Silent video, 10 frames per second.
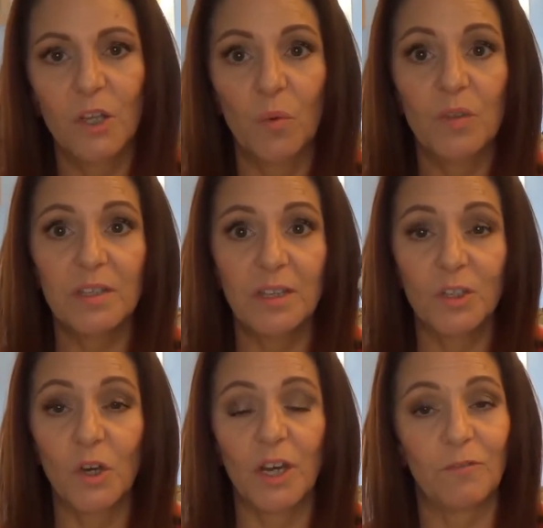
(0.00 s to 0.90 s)
So this is
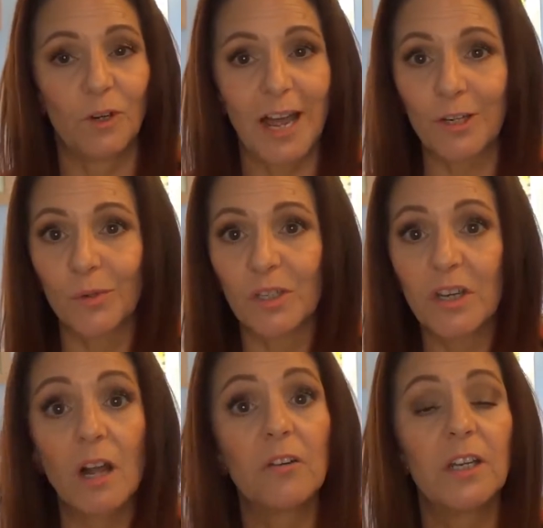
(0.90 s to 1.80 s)
good if you're lactose
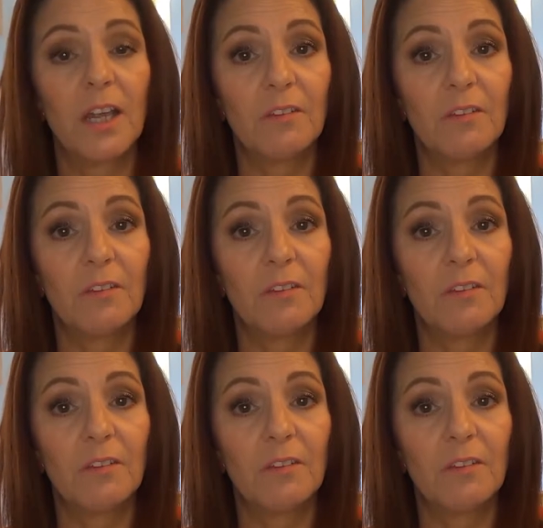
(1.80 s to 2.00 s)
intolerant.